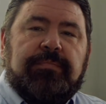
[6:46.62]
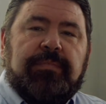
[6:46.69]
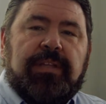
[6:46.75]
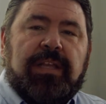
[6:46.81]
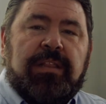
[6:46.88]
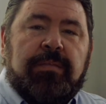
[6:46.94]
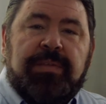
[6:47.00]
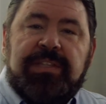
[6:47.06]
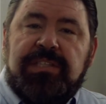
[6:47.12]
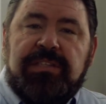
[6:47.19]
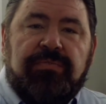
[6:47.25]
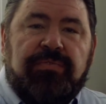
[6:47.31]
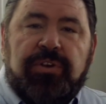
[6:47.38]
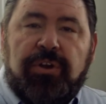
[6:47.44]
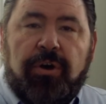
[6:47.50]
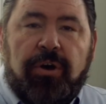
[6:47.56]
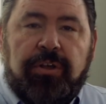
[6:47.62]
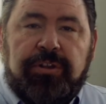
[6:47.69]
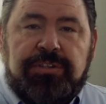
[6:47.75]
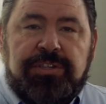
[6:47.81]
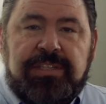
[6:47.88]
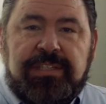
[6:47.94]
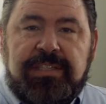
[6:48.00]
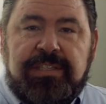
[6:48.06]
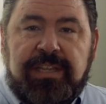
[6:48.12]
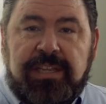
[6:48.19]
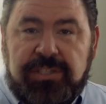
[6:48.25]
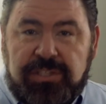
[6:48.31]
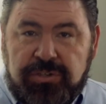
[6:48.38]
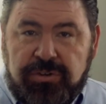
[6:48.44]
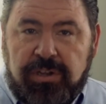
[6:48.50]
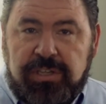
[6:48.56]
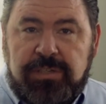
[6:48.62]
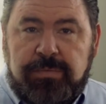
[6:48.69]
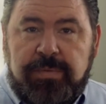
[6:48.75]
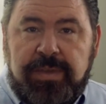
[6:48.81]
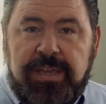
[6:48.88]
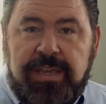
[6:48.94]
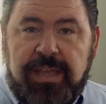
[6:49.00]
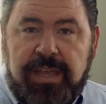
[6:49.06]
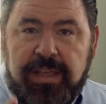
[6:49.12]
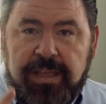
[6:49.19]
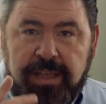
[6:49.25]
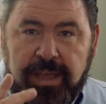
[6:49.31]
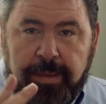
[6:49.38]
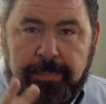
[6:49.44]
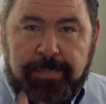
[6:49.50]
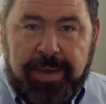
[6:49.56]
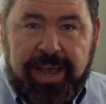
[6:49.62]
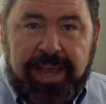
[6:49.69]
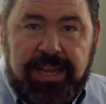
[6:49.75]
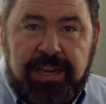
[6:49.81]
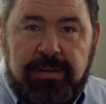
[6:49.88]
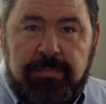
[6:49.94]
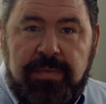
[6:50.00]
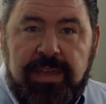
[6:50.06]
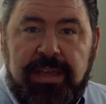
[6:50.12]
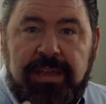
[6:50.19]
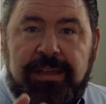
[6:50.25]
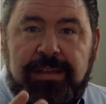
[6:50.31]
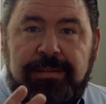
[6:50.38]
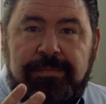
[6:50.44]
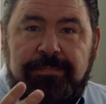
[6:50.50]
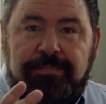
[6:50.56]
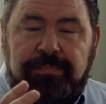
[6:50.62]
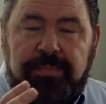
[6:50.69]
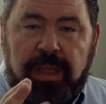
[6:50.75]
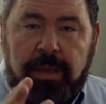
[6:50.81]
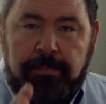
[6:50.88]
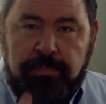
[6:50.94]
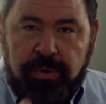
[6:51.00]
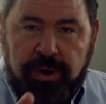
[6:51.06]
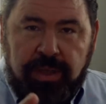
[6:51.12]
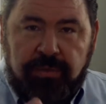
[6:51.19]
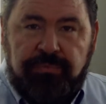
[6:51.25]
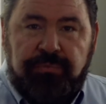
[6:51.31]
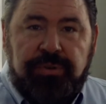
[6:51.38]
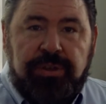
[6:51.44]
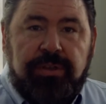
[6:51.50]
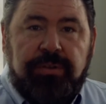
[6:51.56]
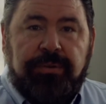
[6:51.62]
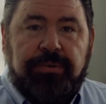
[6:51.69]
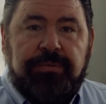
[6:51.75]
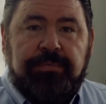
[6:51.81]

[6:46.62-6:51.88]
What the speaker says: In the midst of it all, Jesus says, trust me, abide in me, I'm praying for you.